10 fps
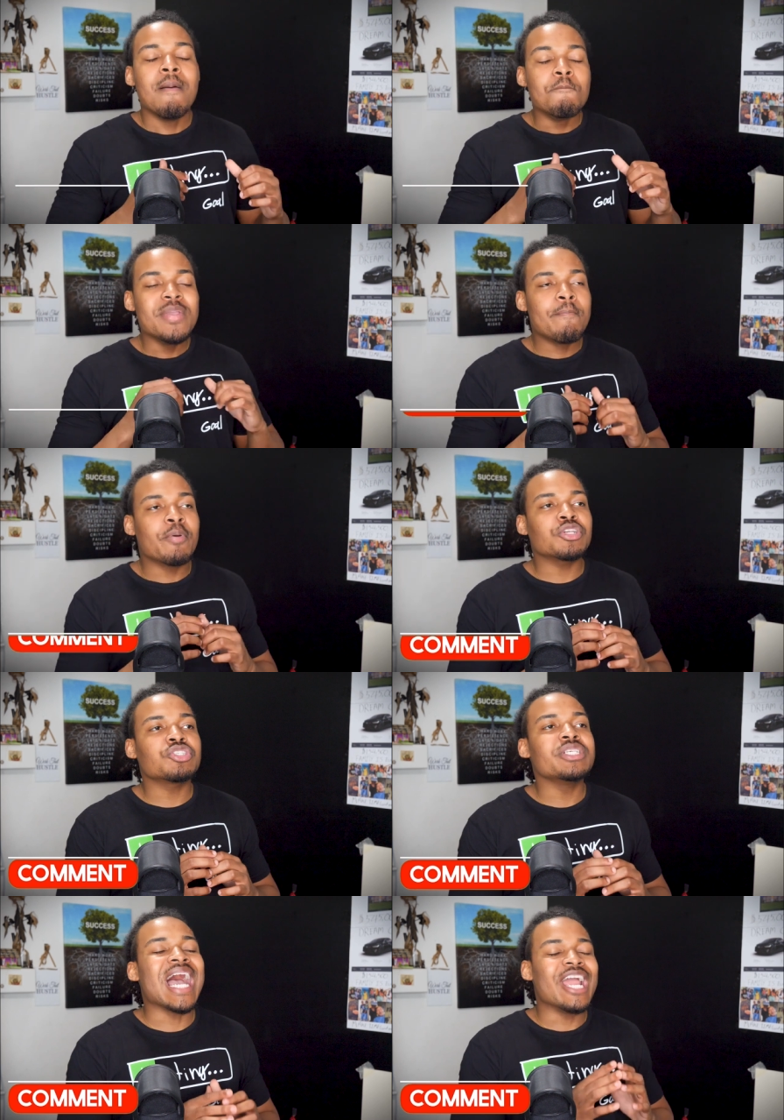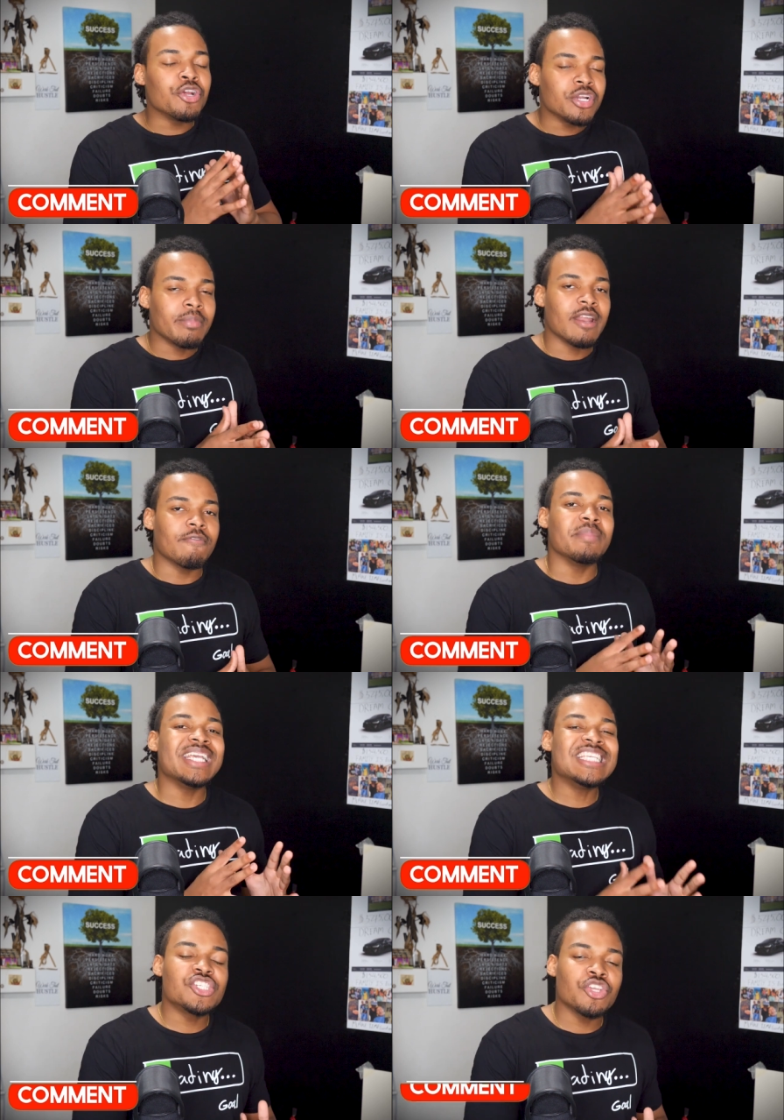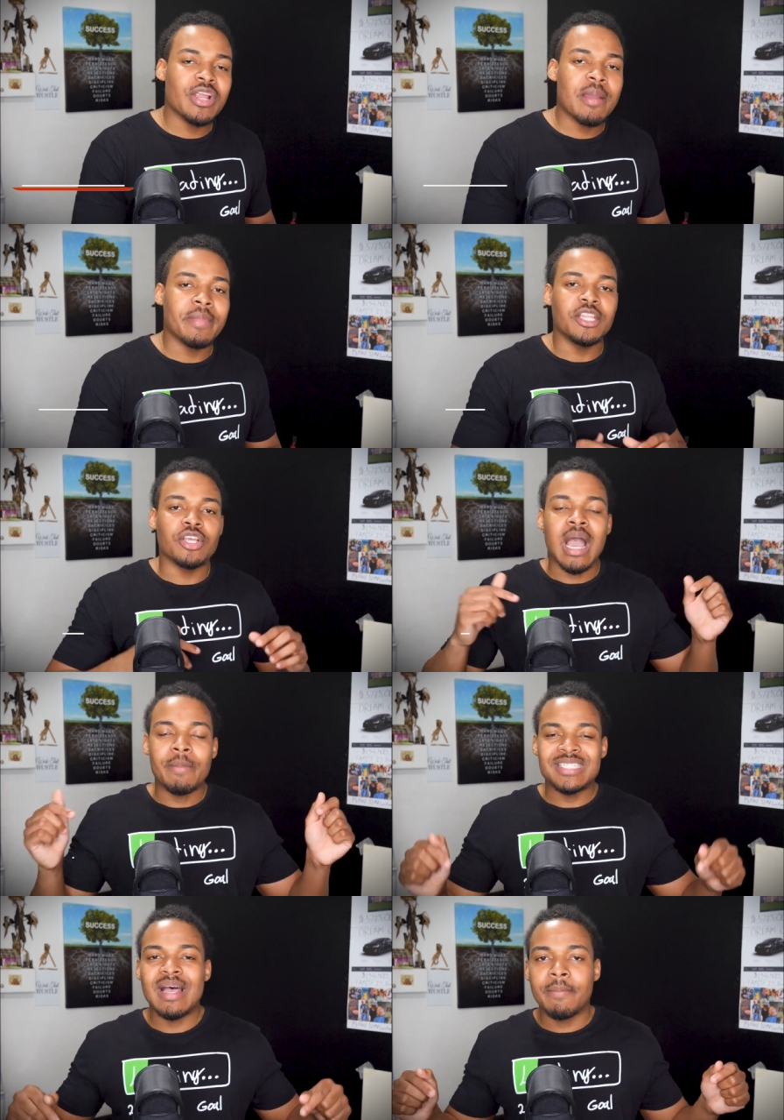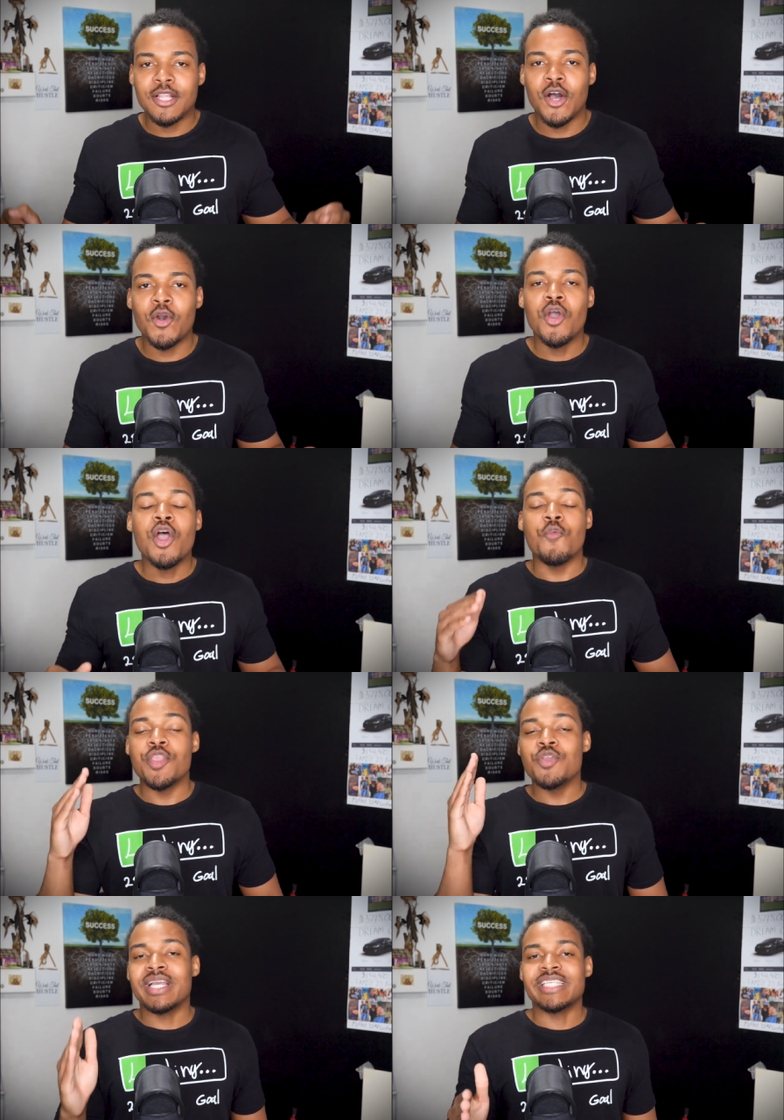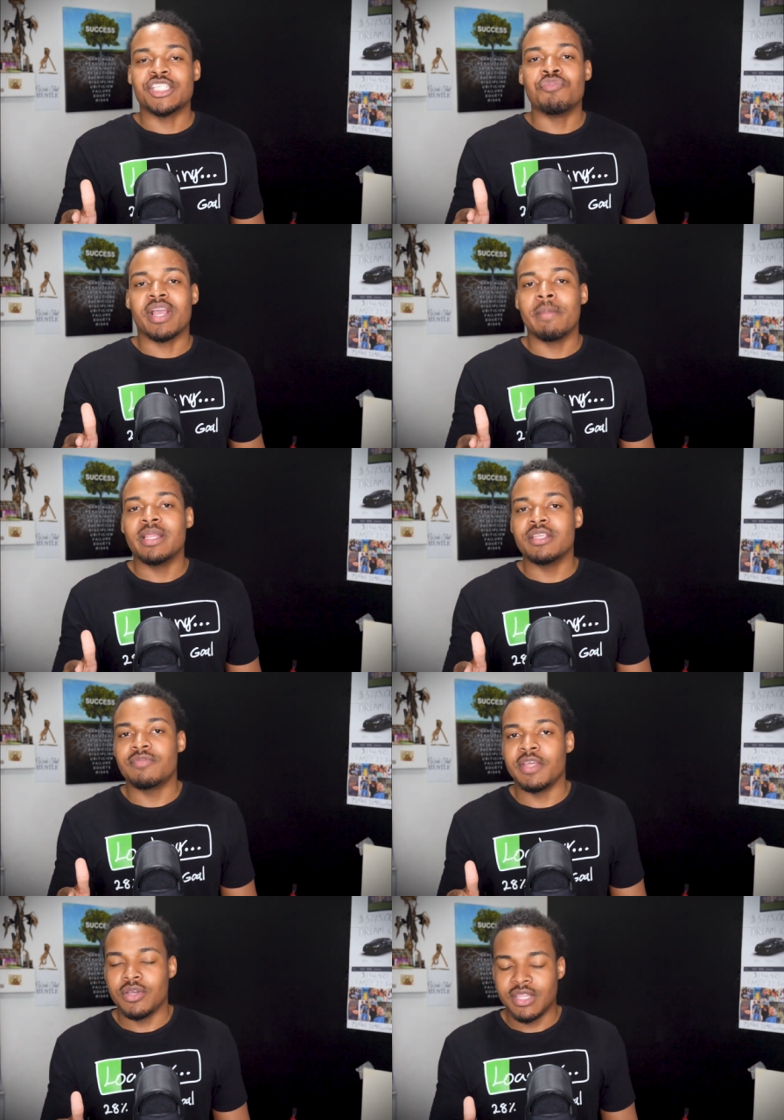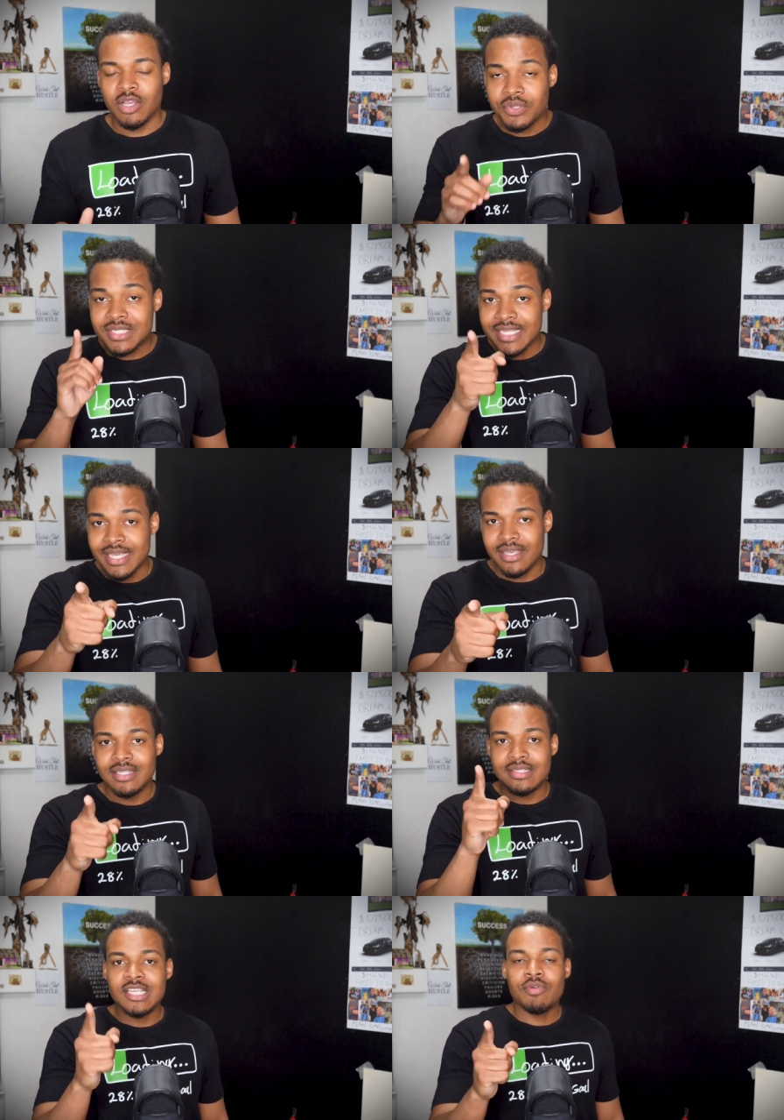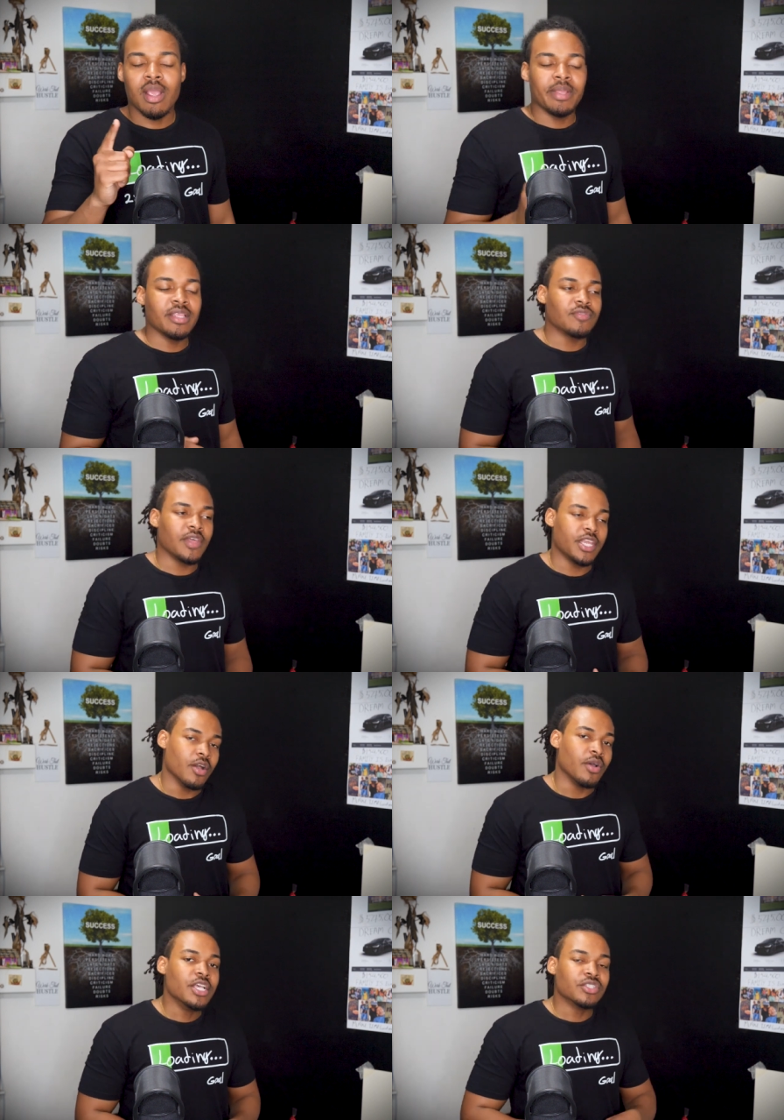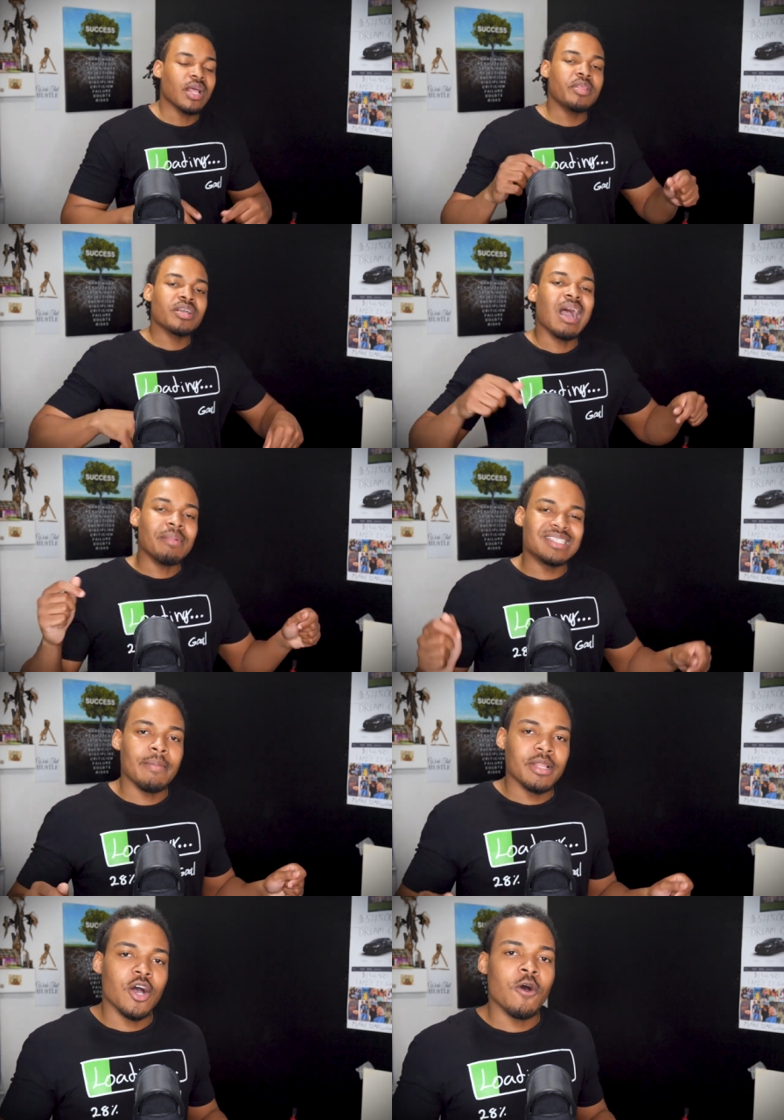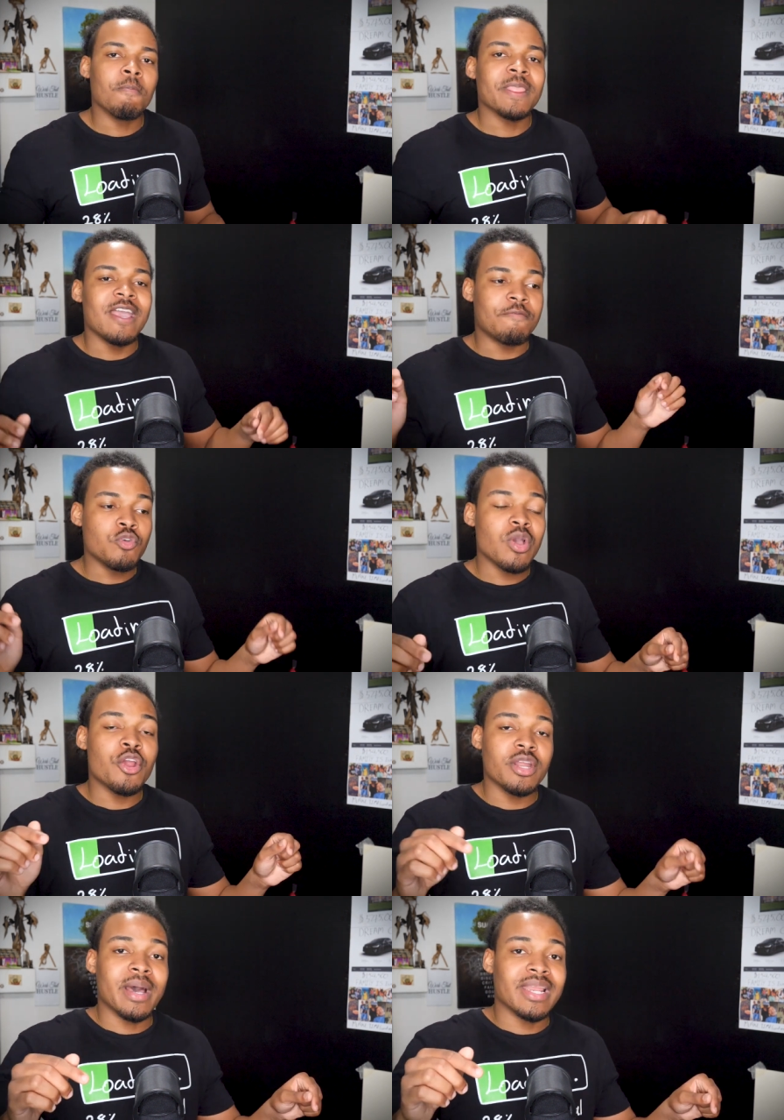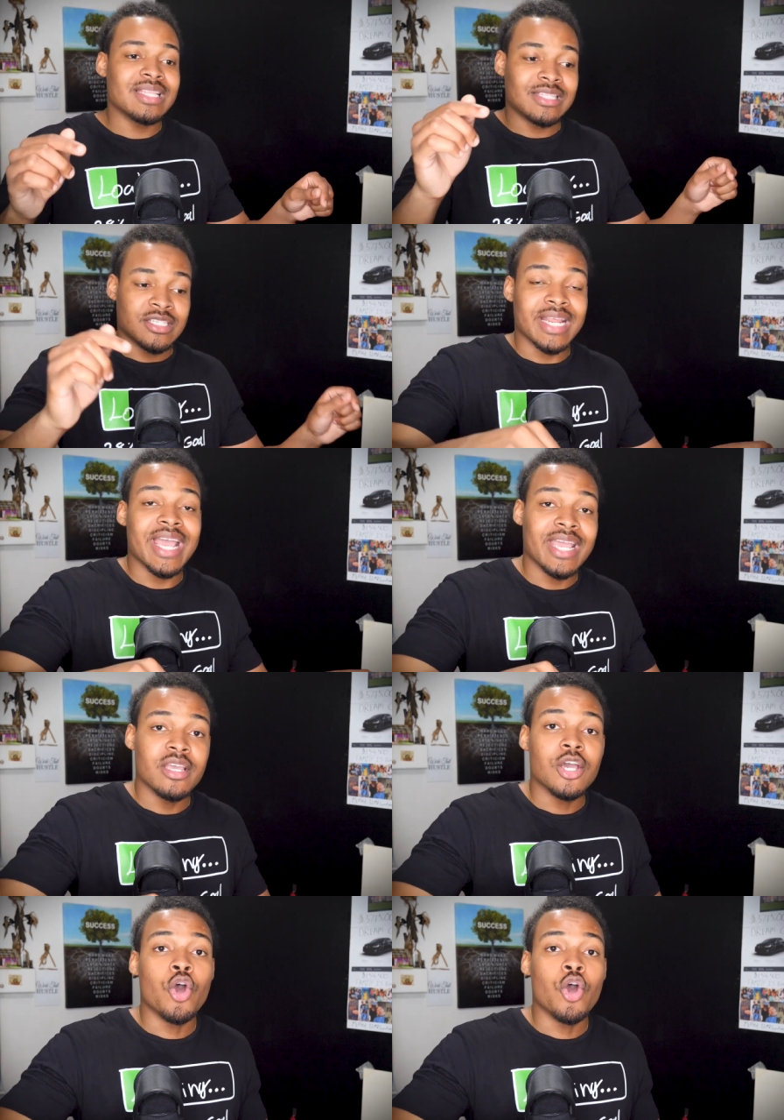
Me personally, I heard about it from Instagram and the comments down below when you guys actually recommended this video. I think it was Zeke. Zeke recommended this video. So let me know in the comments down below if you heard about it today